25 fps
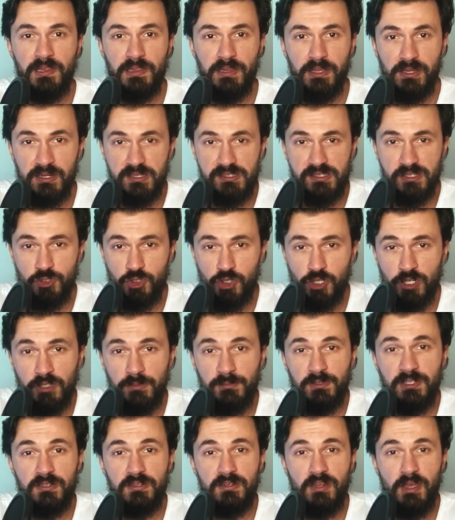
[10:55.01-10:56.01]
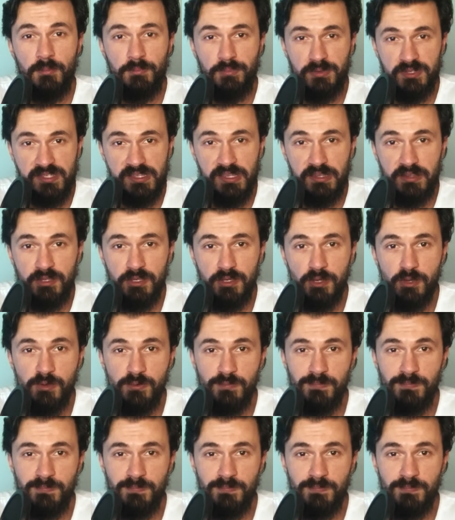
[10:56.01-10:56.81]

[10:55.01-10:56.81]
Ladies and gentlemen, I present to you